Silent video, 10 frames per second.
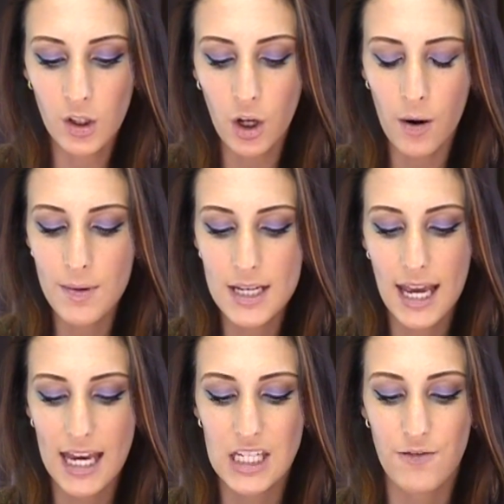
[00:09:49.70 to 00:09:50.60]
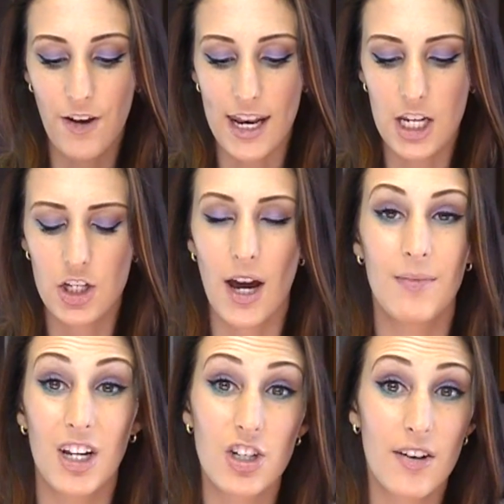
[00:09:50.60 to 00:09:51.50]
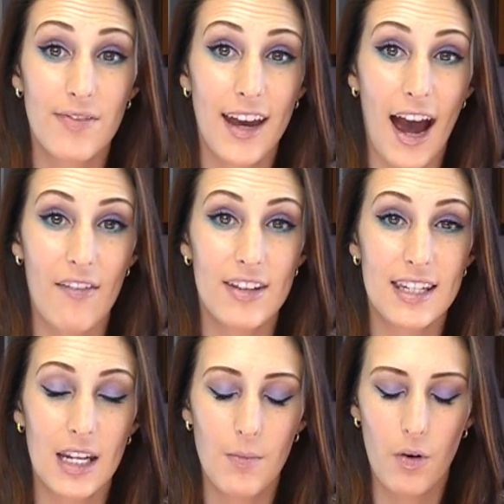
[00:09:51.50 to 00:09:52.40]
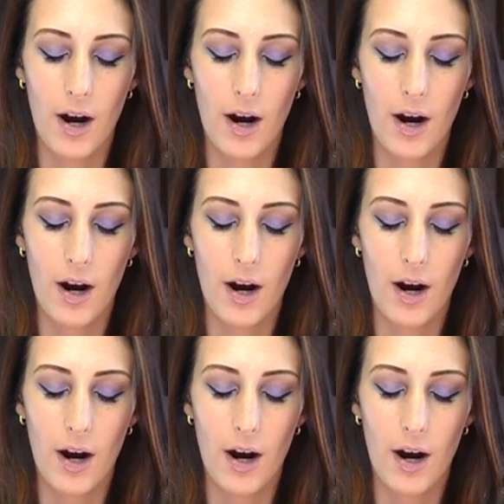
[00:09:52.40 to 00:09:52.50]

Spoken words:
Urban Decay's Fetish. I'm not sure if they have this anymore.